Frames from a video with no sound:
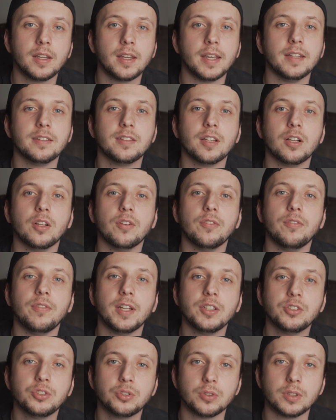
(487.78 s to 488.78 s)
until
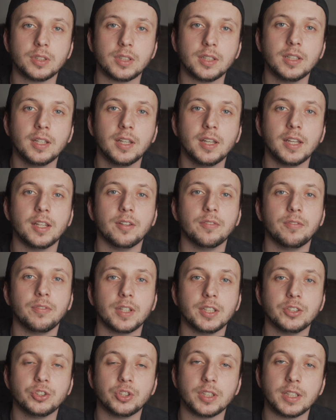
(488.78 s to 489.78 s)
eventually
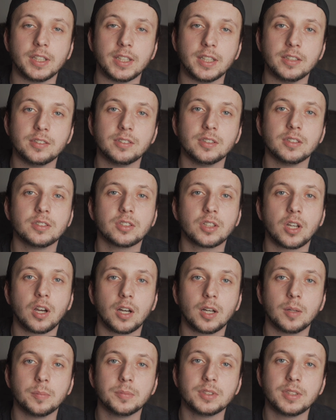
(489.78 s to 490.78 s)
inflation eases,
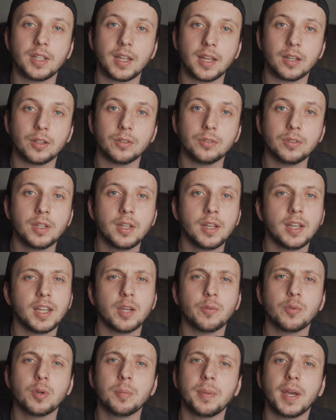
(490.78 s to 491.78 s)
calms down,
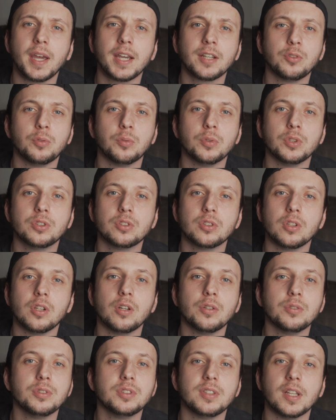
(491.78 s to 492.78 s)
and we're back to a
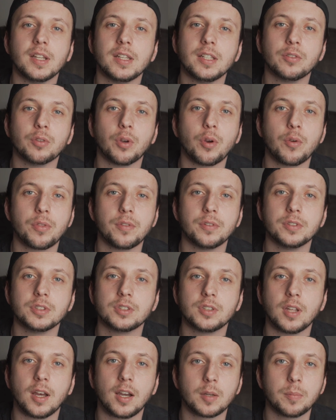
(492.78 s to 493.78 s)
slow, steady growth in the
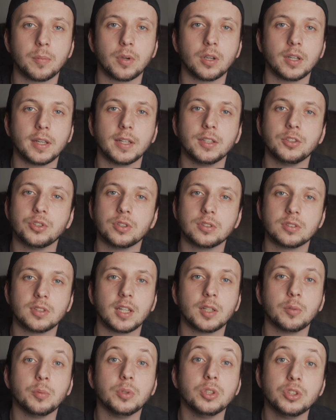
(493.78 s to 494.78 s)
stock market, just
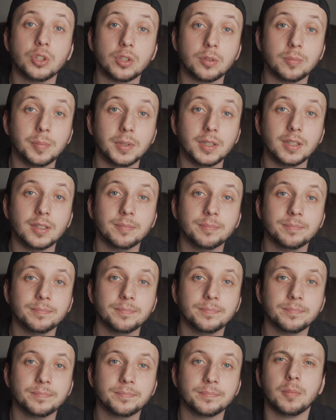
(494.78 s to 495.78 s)
like we should be.
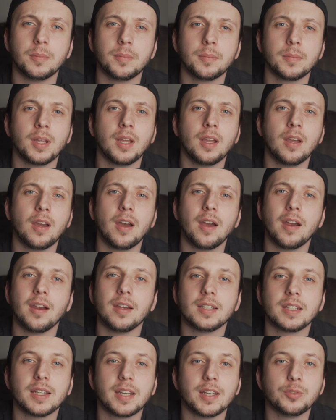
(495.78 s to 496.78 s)

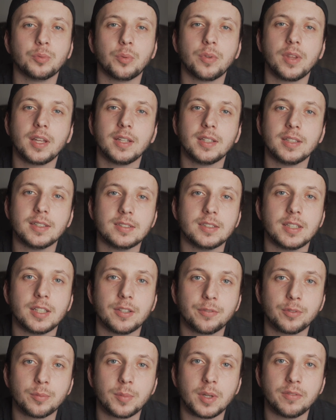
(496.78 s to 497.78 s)
Alright guys, well that is it
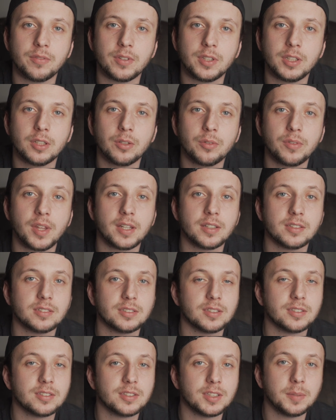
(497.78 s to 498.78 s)
for my video. That is
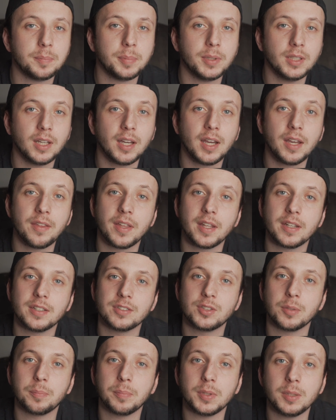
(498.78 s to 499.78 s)
the CPI, that is
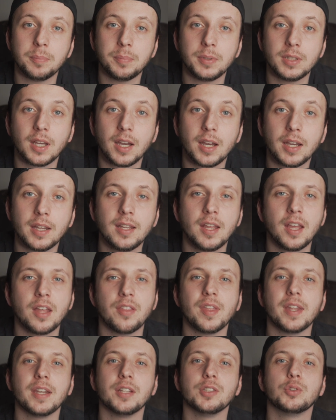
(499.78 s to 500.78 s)
the PPI,
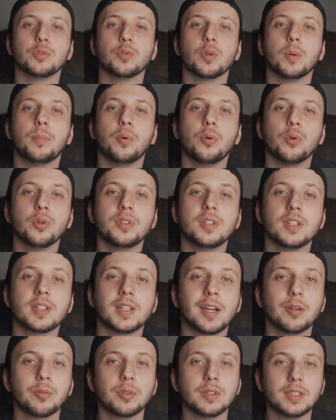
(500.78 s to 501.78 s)
that is the report that
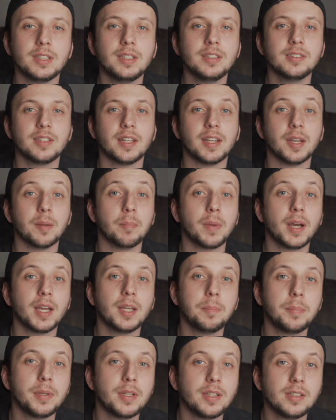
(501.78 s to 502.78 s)
got released, and in my
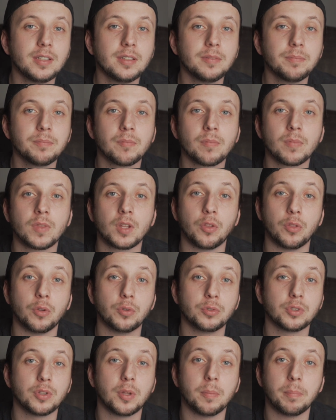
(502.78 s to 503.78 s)
opinion,
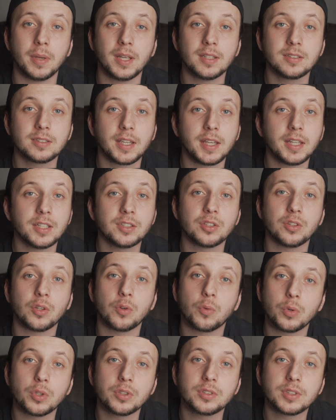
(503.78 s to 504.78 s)
those are the best case and the
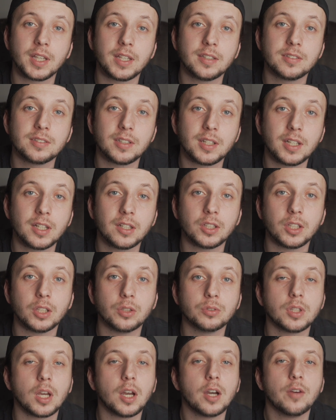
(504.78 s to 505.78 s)
worst case
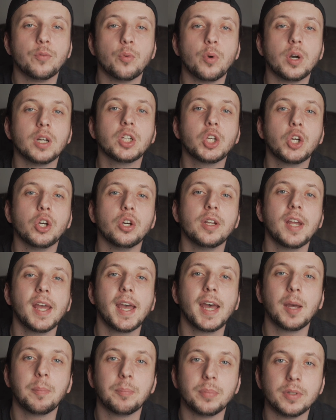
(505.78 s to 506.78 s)
scenarios of what could
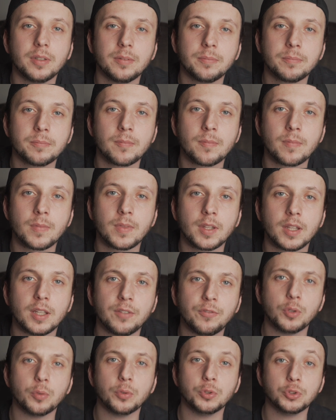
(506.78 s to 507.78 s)
happen. If
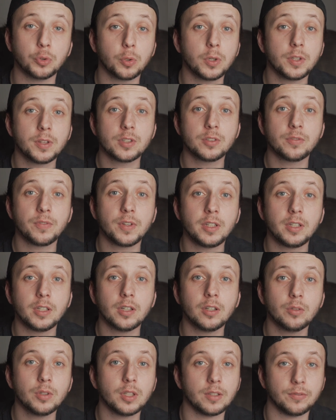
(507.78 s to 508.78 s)
you enjoyed this
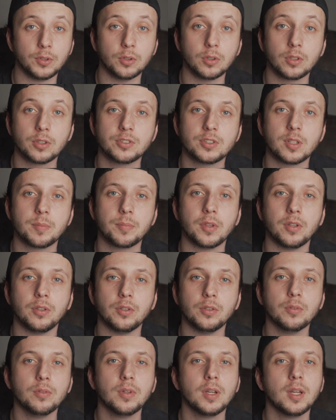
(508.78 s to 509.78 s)
video, if you learned something
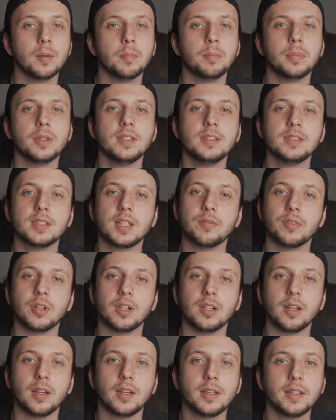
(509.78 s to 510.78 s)
new, please give it a
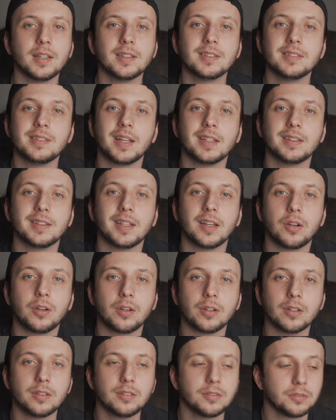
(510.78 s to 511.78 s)
like. It's not that
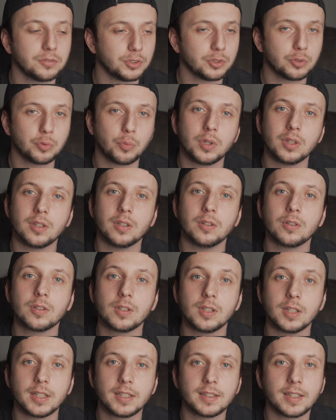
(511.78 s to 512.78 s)
hard, just one little
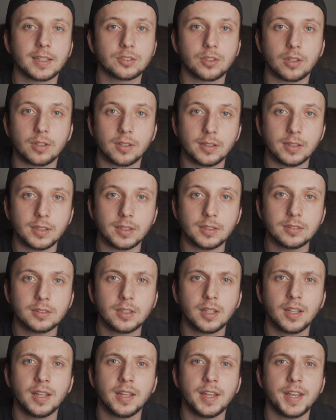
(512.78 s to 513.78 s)
click, that's all it is.
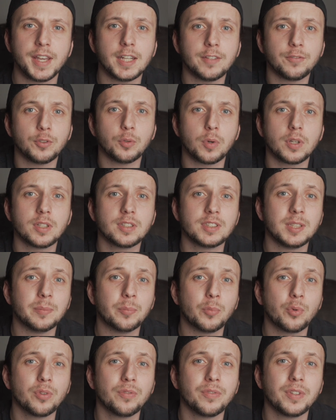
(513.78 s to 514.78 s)
And if you want to see
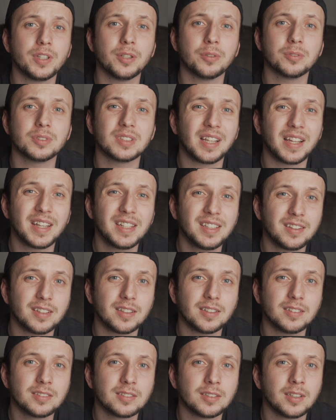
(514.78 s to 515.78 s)
more videos like
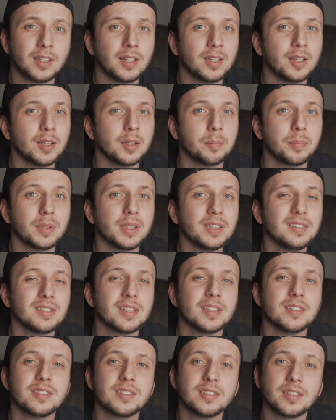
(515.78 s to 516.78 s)
this, please
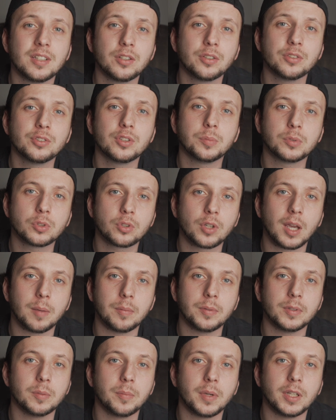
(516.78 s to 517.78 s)
consider
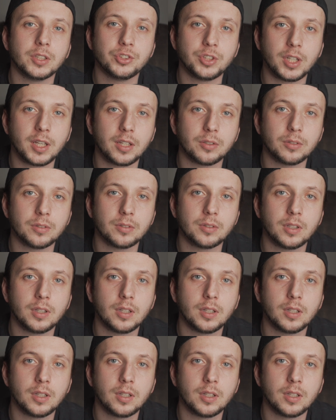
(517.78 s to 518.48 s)
subscribing to my channel.